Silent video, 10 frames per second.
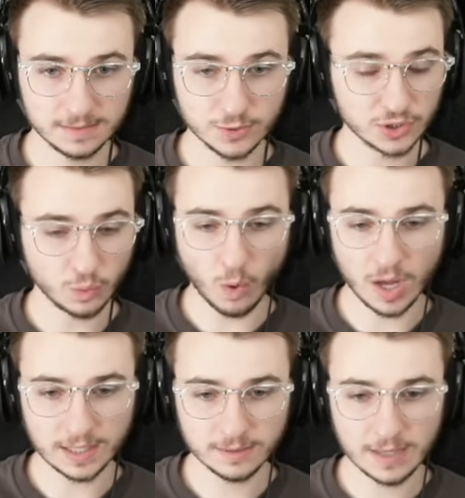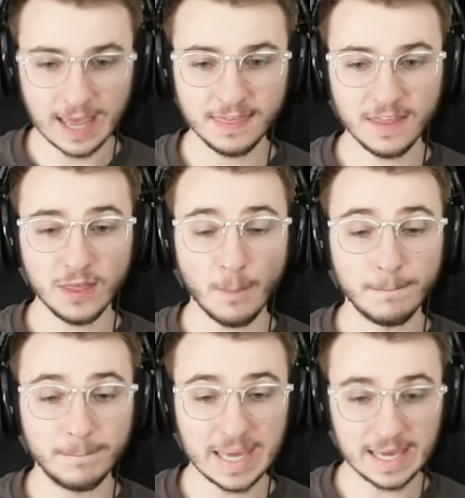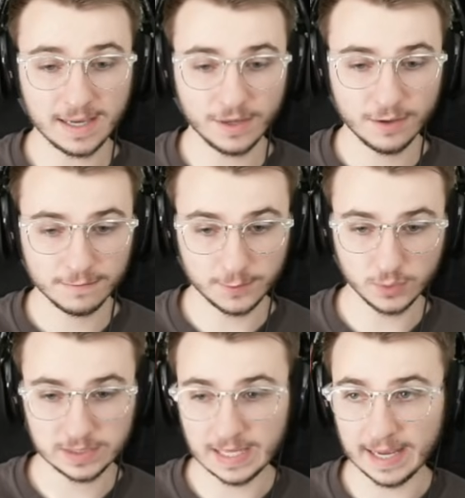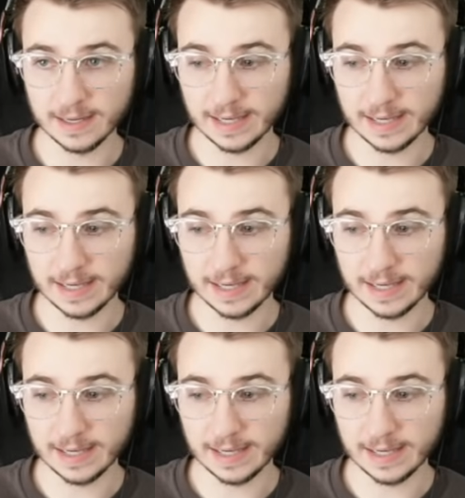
just one, and then the big food stand.